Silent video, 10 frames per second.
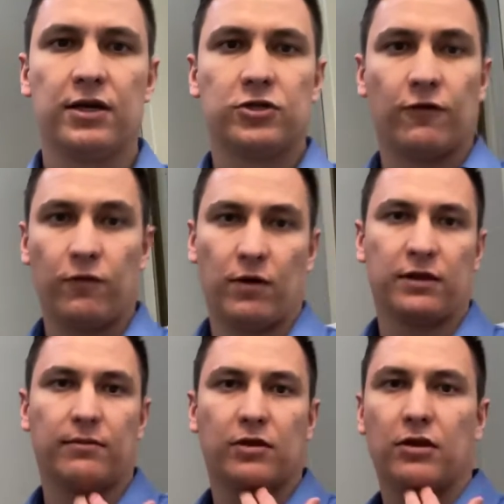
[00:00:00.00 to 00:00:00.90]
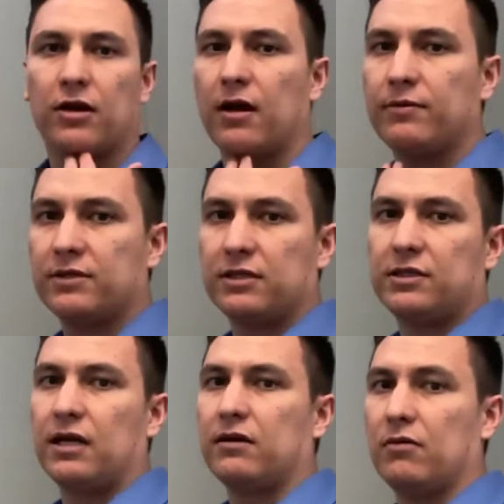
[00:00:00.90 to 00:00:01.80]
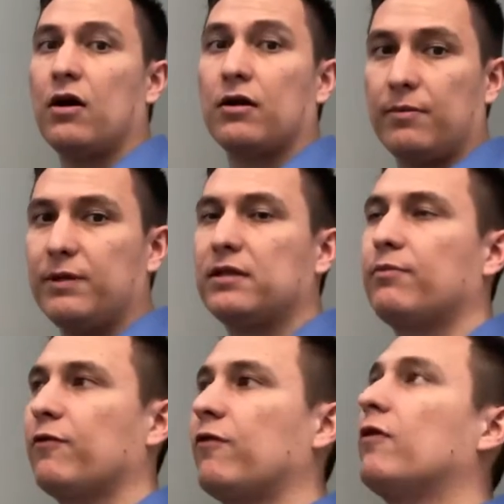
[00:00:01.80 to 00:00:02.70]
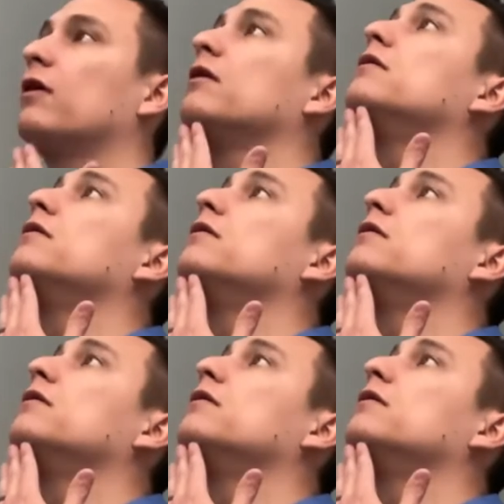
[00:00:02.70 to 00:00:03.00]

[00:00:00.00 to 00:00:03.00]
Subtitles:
So if you want them to look up, just say, repite por favor.